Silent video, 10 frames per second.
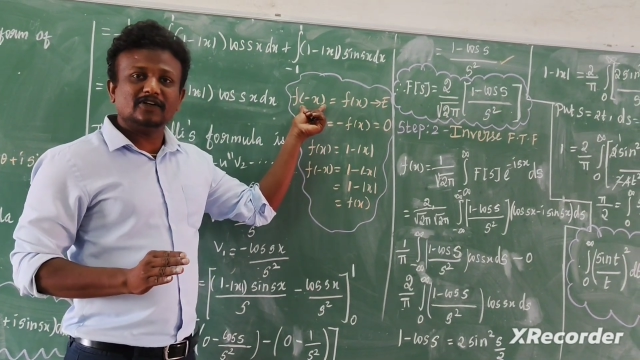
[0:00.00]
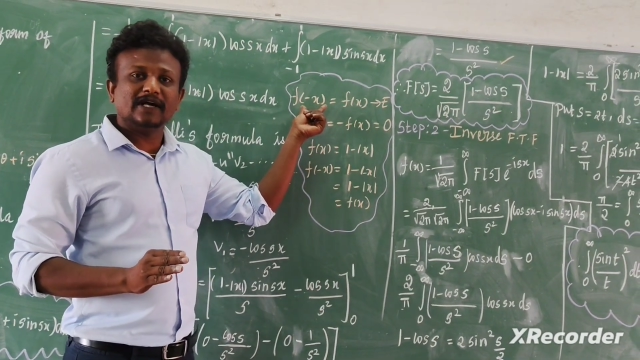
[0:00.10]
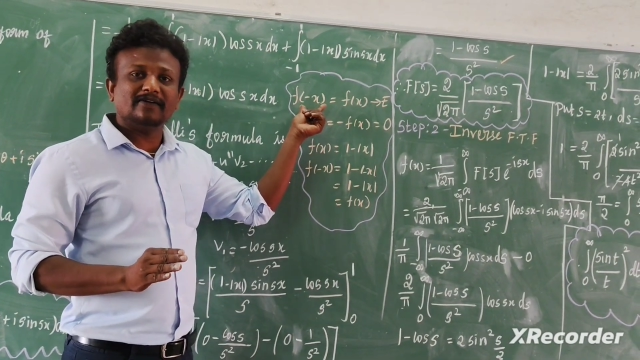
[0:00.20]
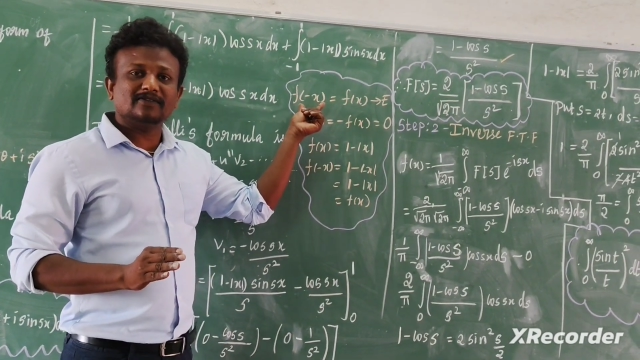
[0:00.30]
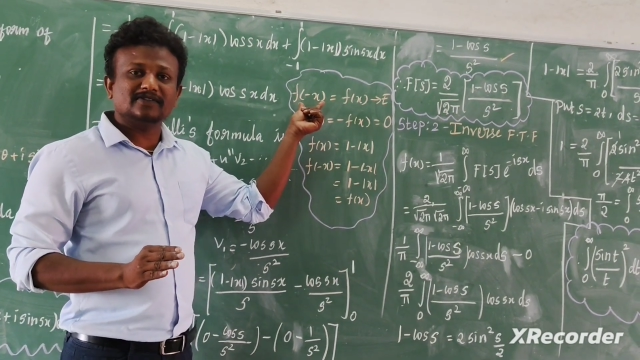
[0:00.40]

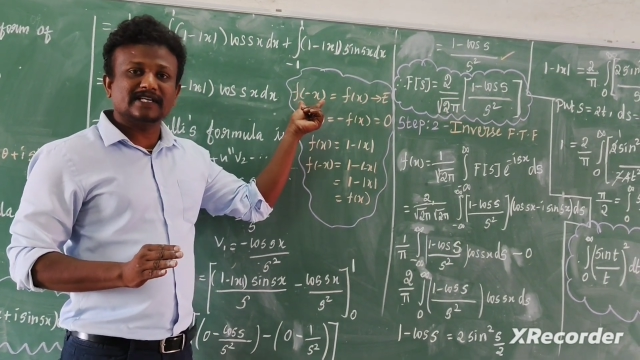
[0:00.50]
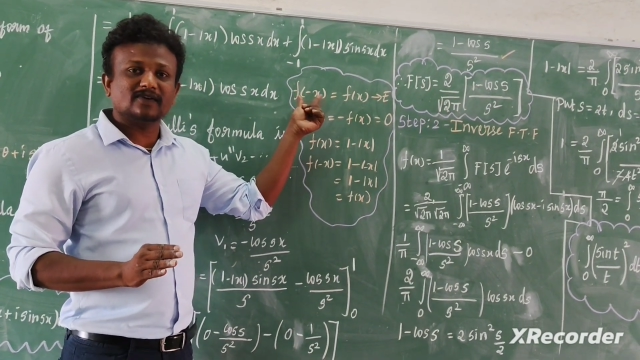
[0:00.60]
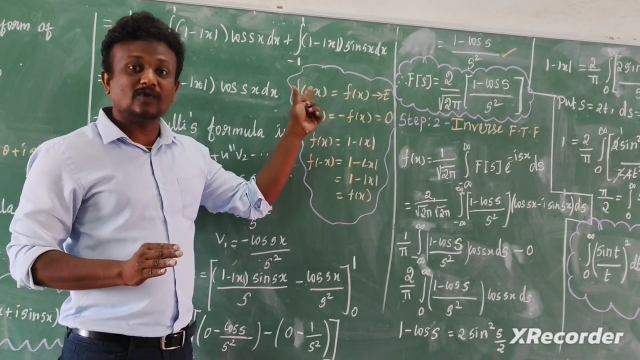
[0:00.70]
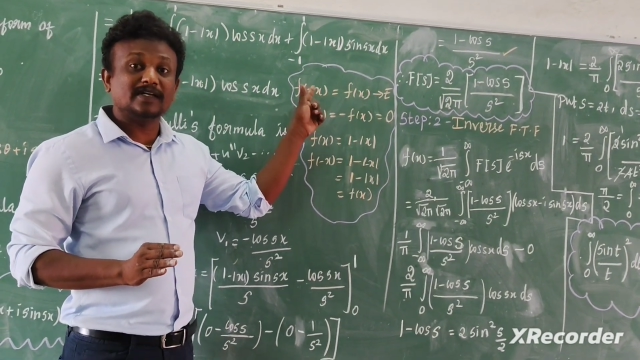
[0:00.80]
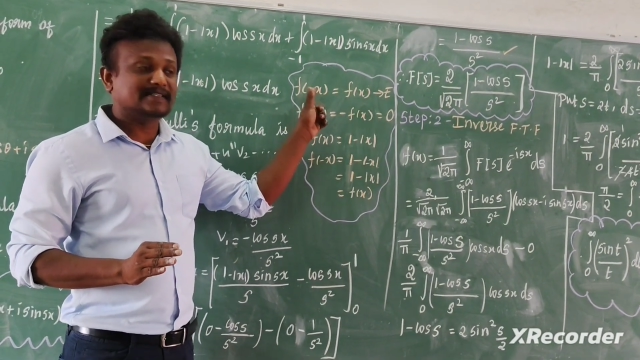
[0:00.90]
you have to
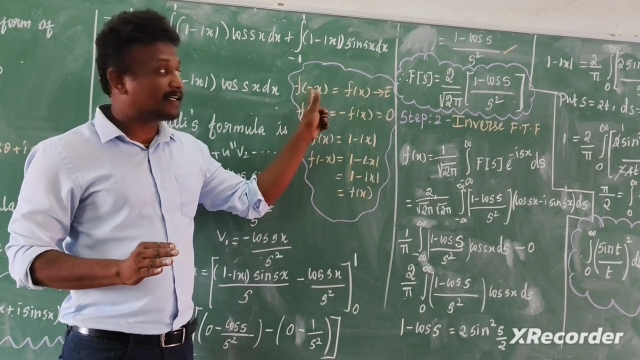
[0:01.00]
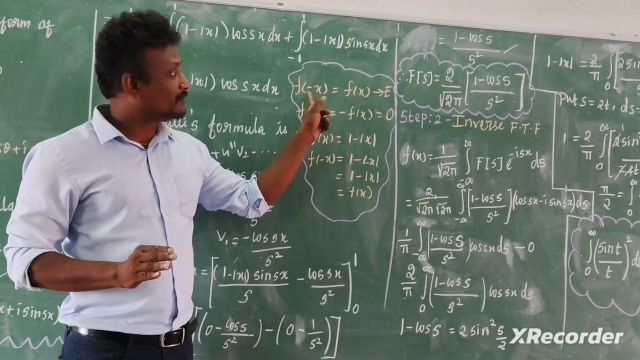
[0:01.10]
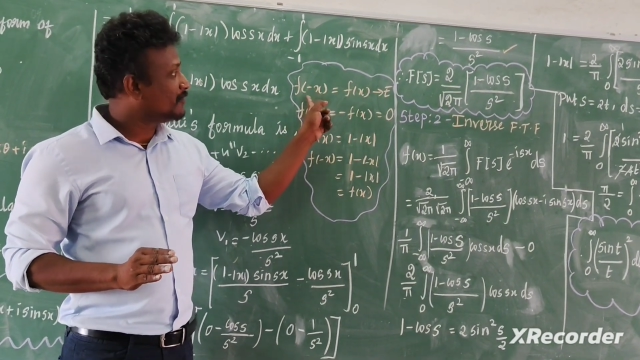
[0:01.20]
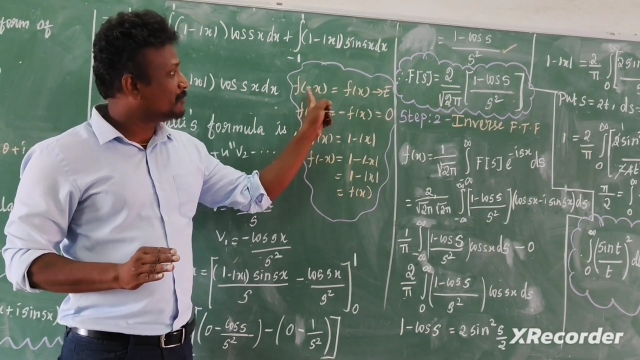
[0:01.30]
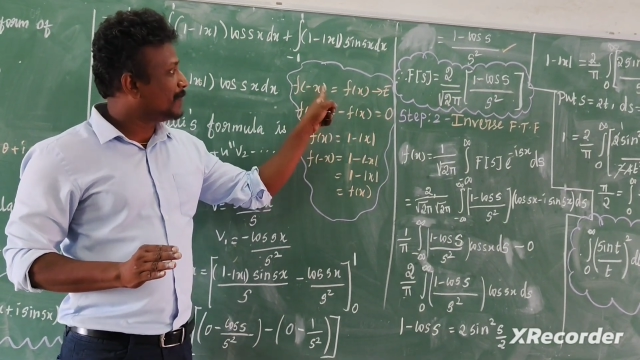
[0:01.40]
check what is
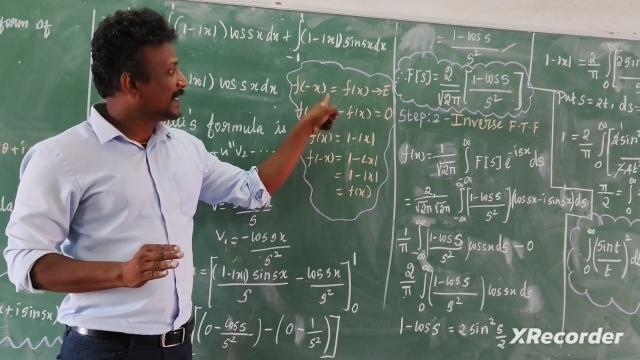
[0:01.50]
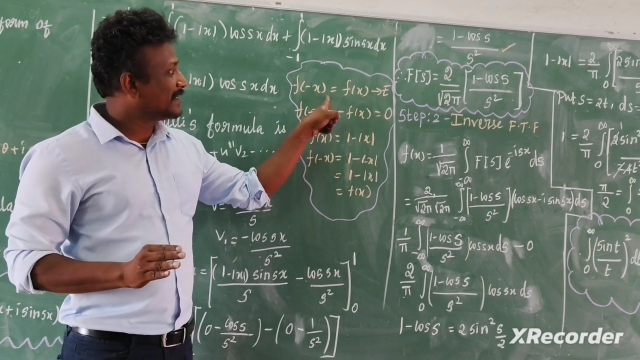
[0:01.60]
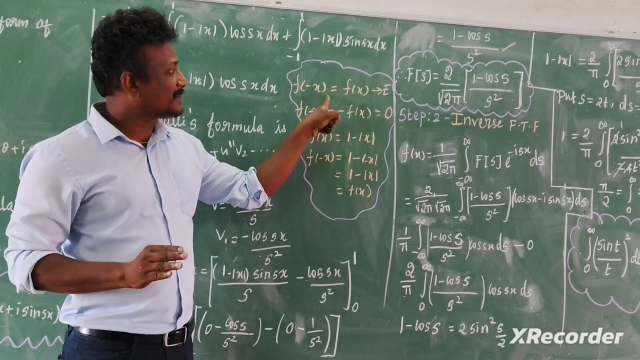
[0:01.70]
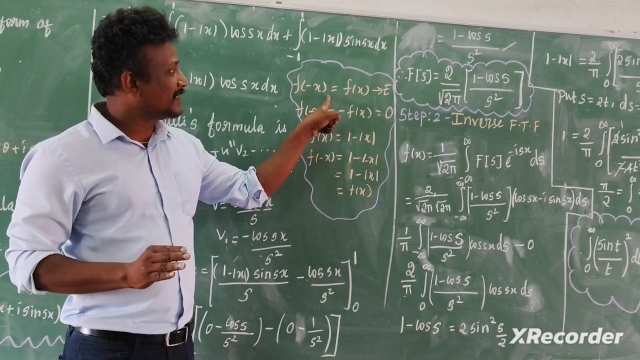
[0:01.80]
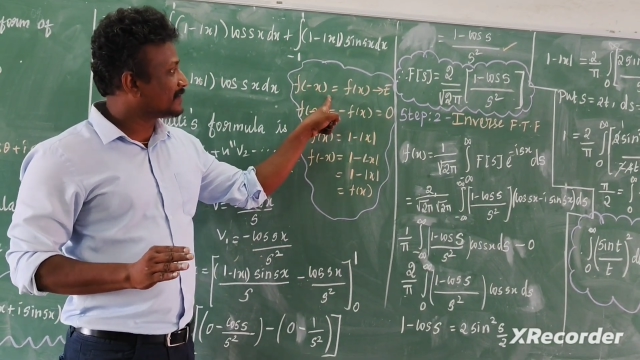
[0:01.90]
f of
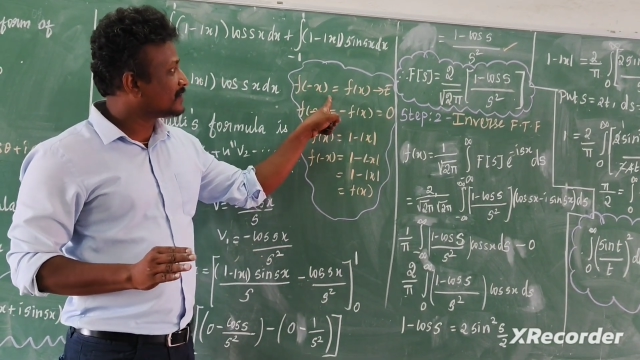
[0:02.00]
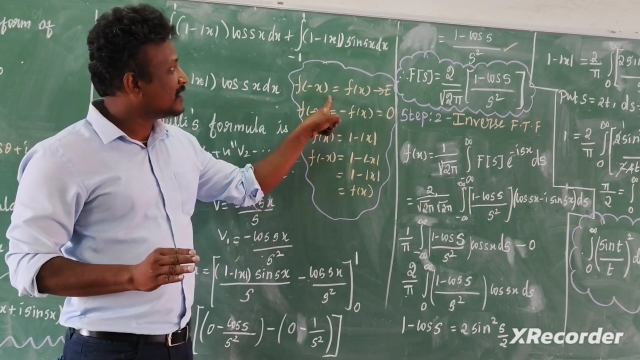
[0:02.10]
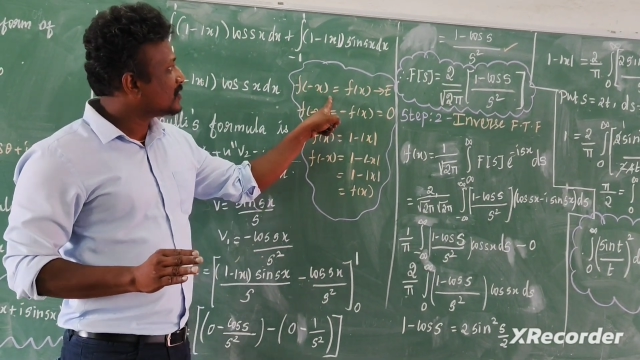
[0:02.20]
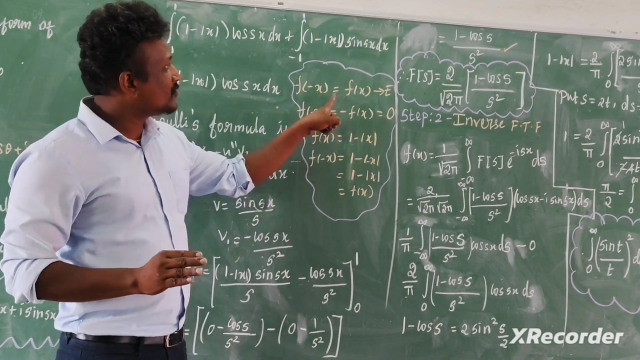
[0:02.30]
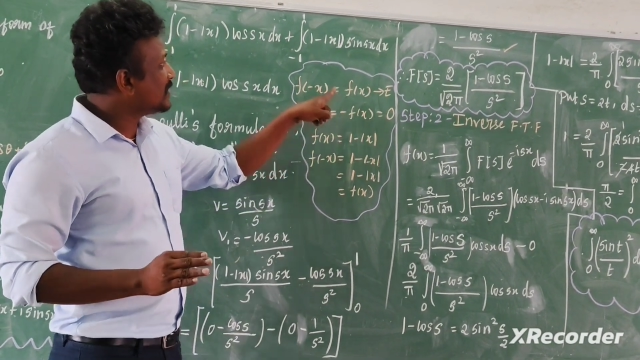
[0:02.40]
minus x.
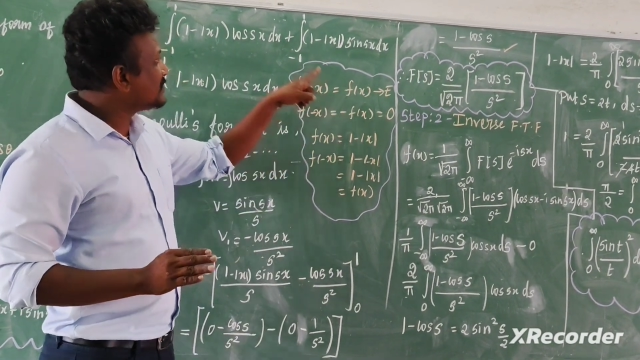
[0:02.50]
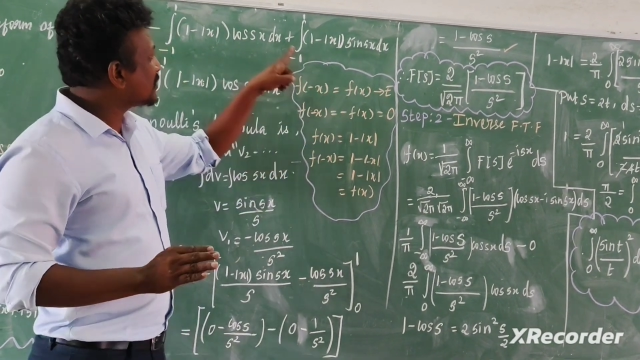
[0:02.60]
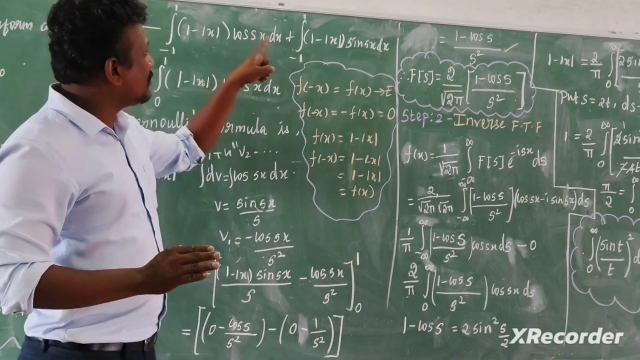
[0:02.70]
So let's